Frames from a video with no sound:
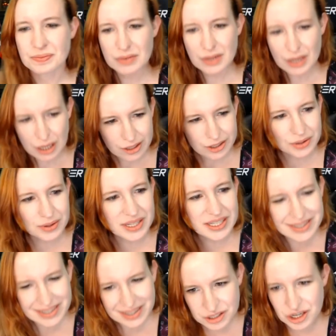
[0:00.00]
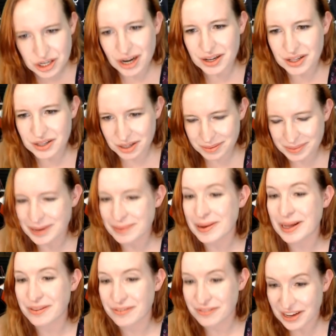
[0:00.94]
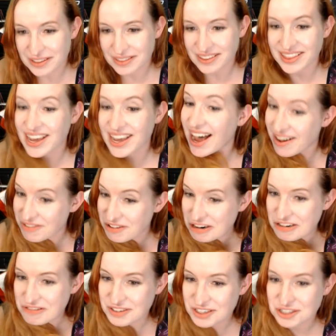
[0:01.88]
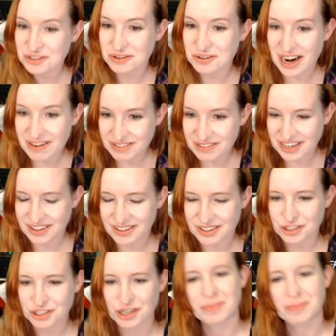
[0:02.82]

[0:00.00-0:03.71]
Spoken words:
so let's talk a little bit about the fact that they have artificial gravity on this ship.